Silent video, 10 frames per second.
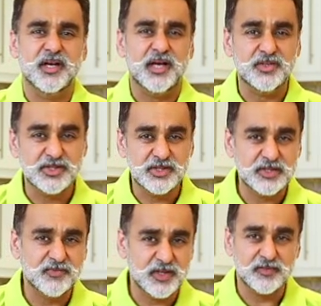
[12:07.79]
and the
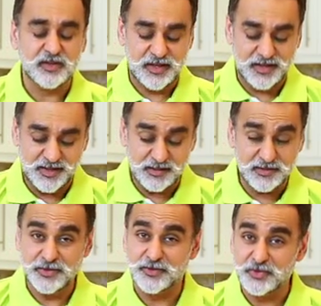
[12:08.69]
tea flavor, and
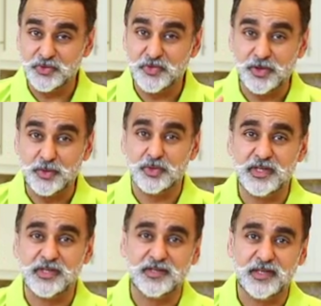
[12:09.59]
there is also ricotta
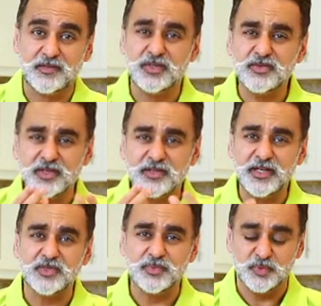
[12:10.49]
in that. It gives it a
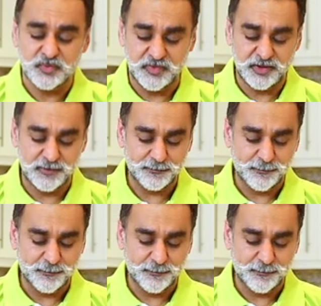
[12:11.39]
nice smooth feel.